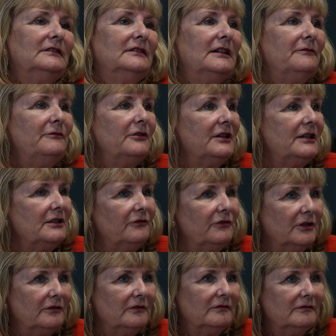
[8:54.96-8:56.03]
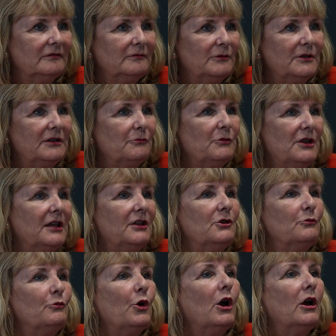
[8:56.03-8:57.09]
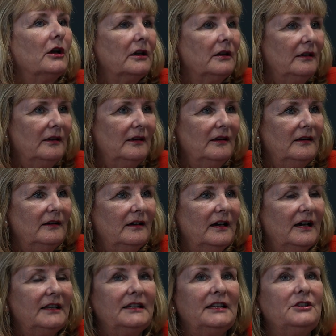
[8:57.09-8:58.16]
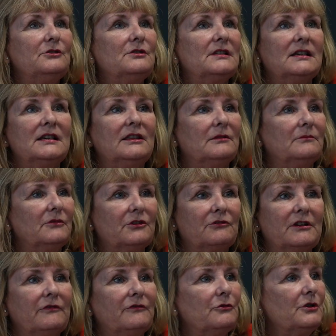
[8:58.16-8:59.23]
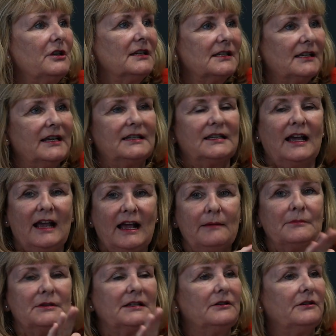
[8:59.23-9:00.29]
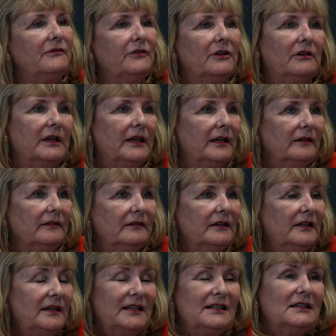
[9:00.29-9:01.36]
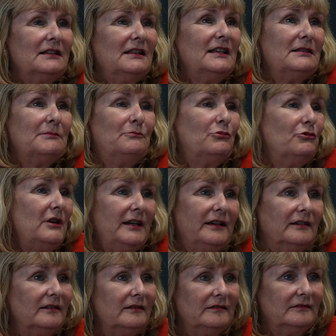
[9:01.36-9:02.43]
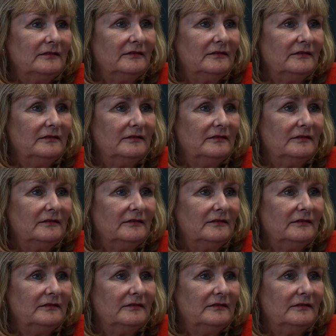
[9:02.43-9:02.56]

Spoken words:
come for an interview. We think you'd work. And then you see them 3 or 4 years later absolutely flying. And that's brilliant.